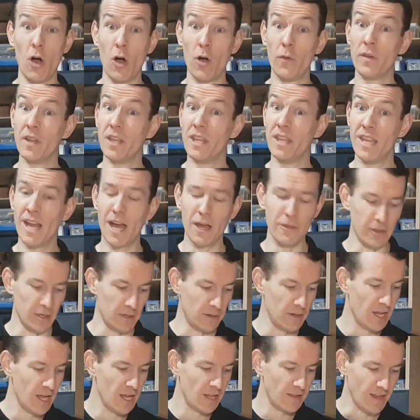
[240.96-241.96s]
of
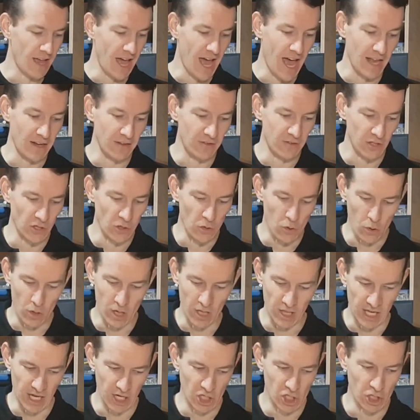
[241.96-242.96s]
nothing to add to your
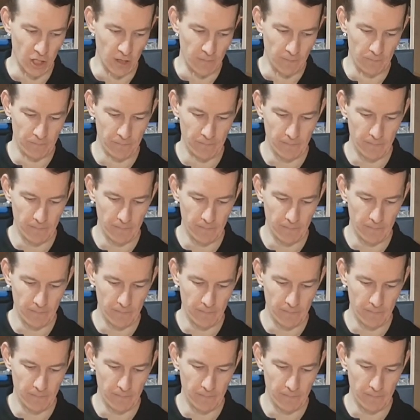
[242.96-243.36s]
collection.